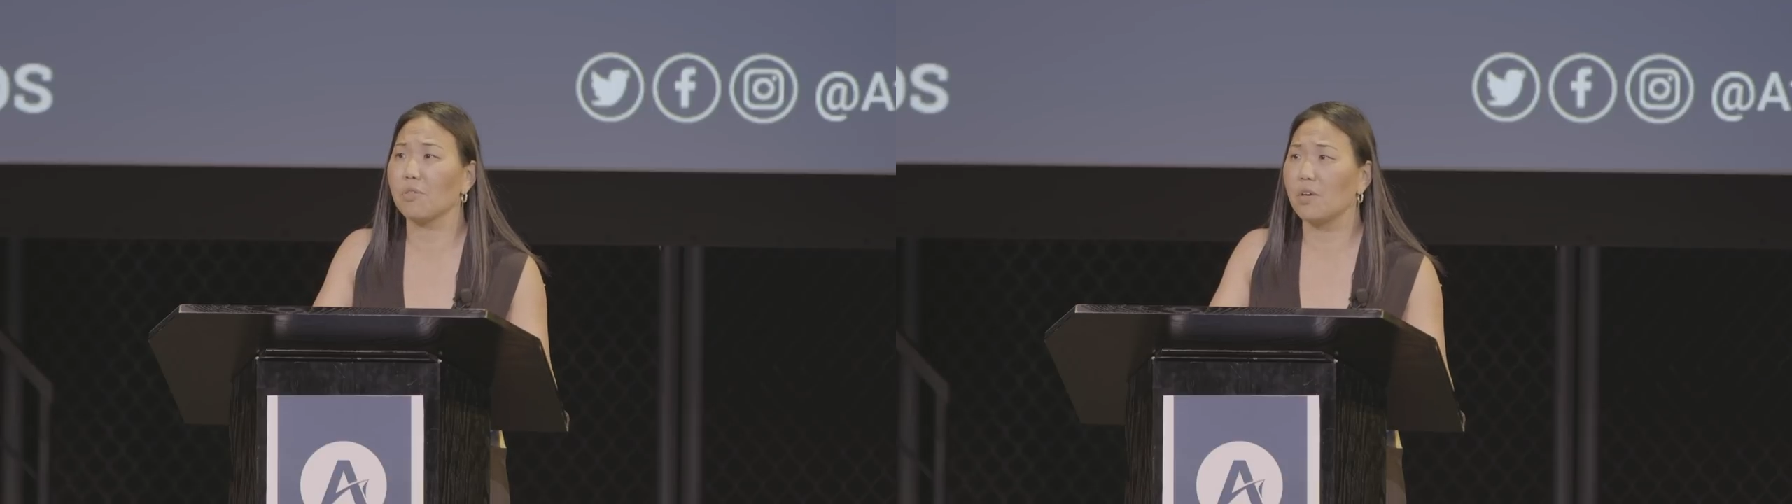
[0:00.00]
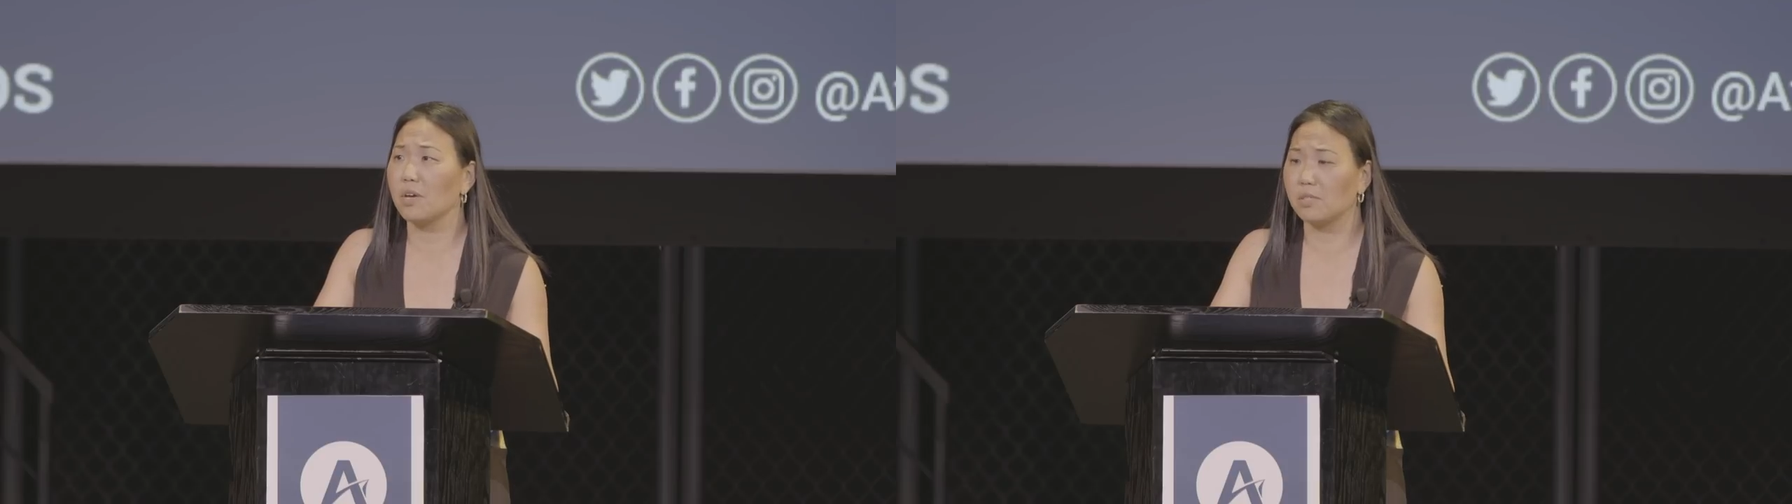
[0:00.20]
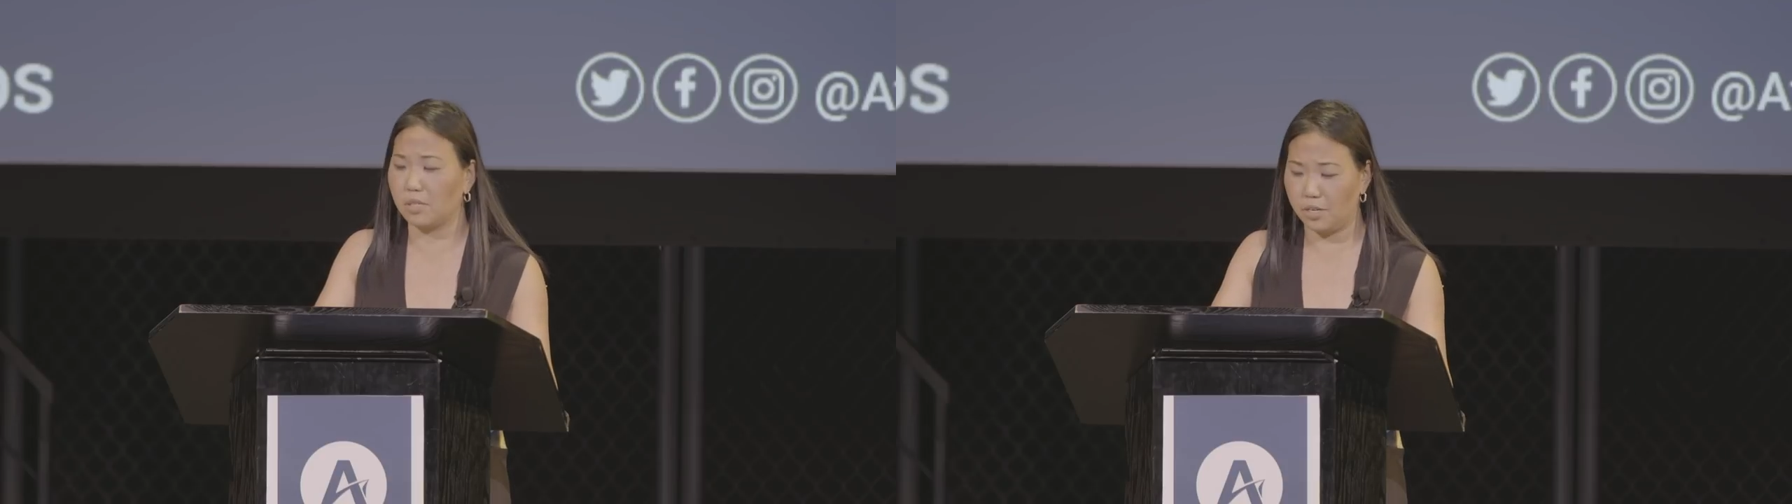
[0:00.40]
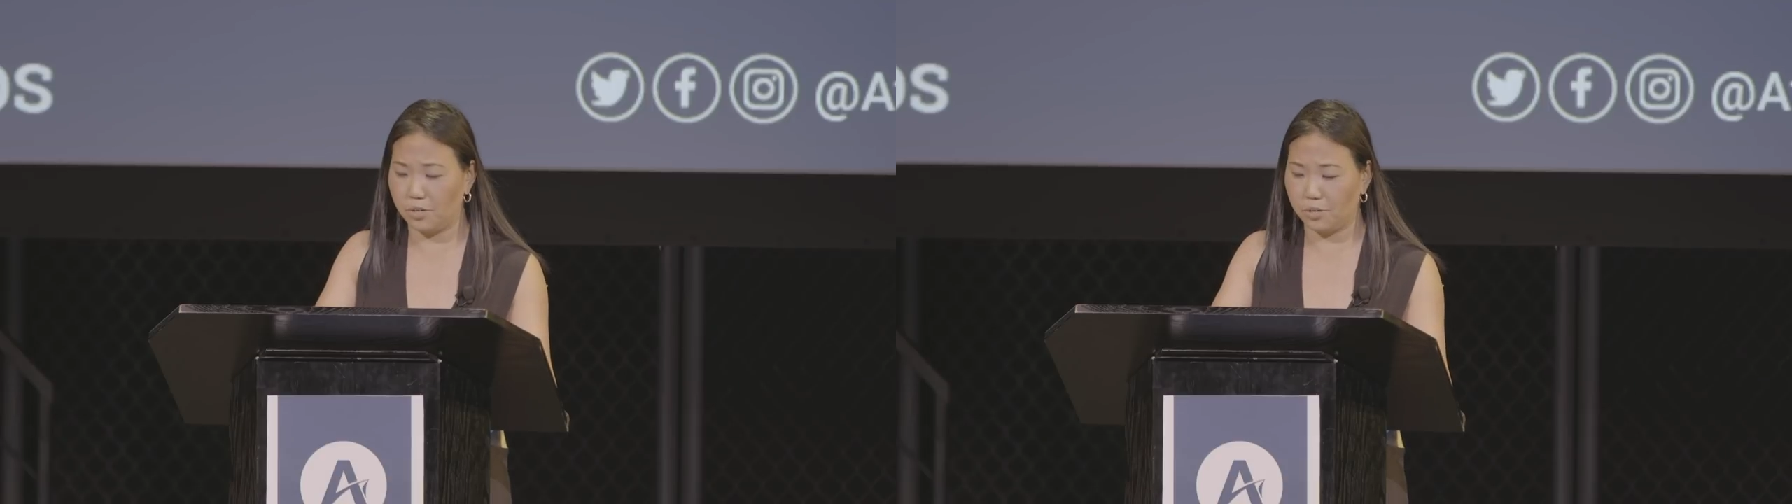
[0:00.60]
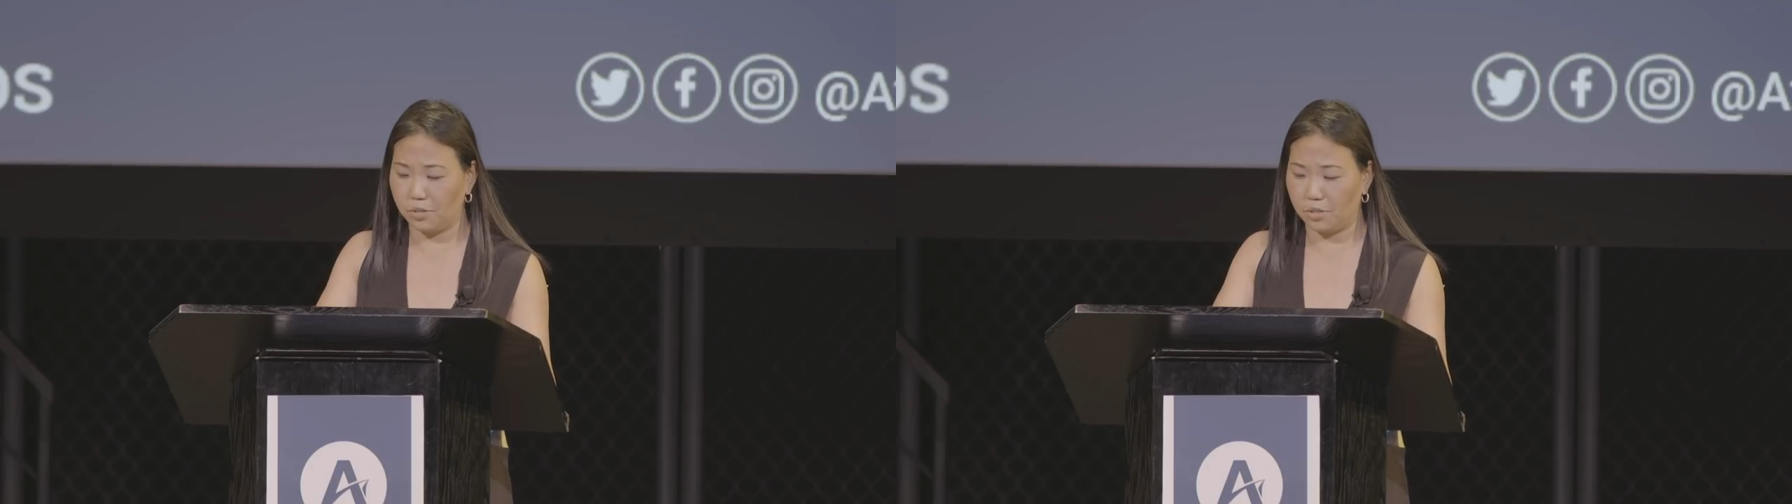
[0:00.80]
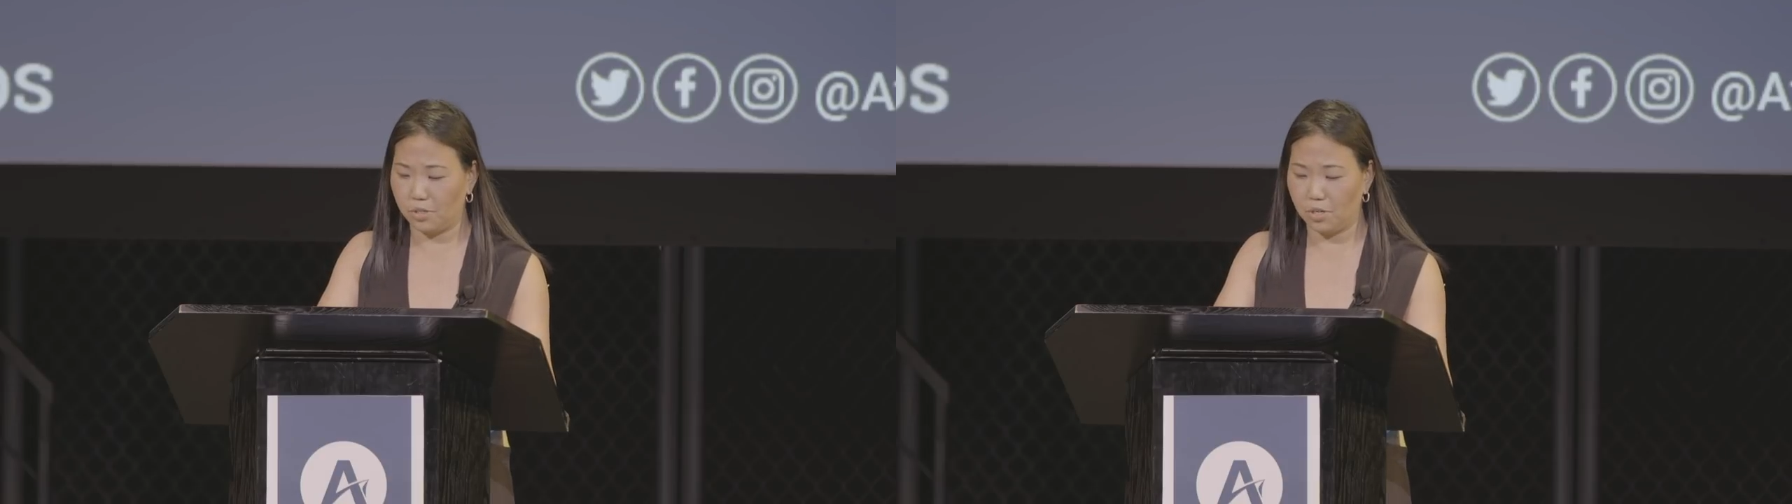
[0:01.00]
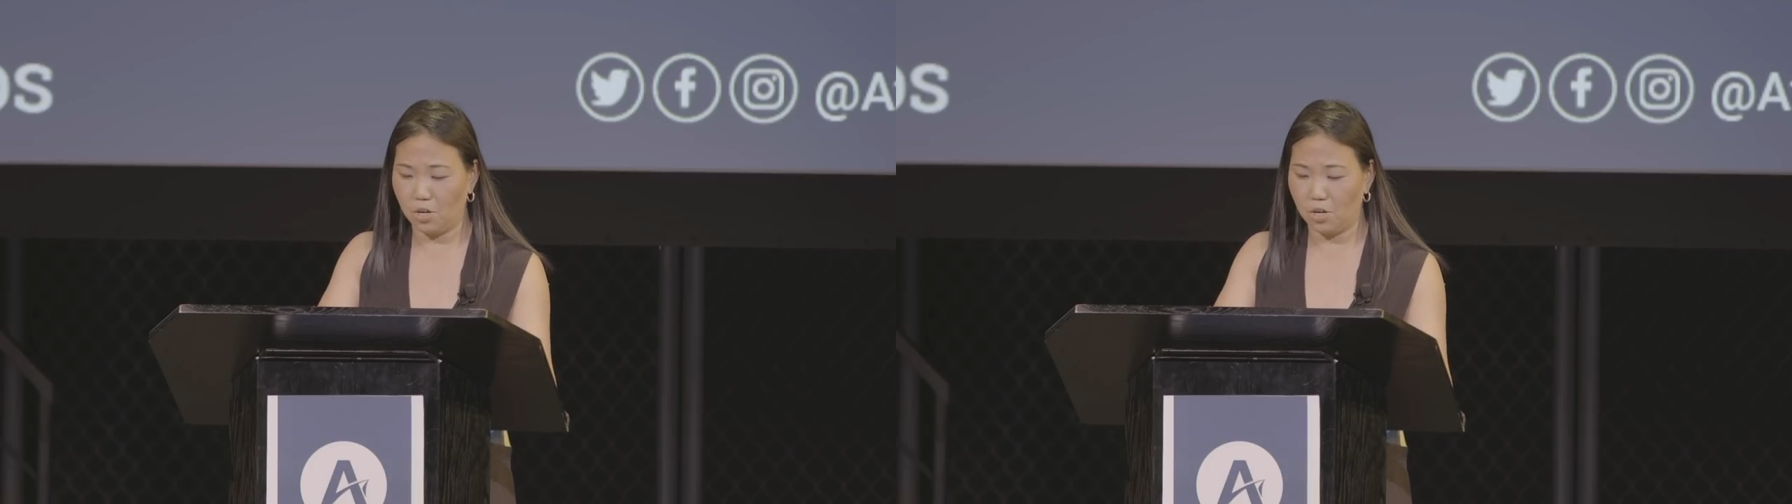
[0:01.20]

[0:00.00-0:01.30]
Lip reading: as leaders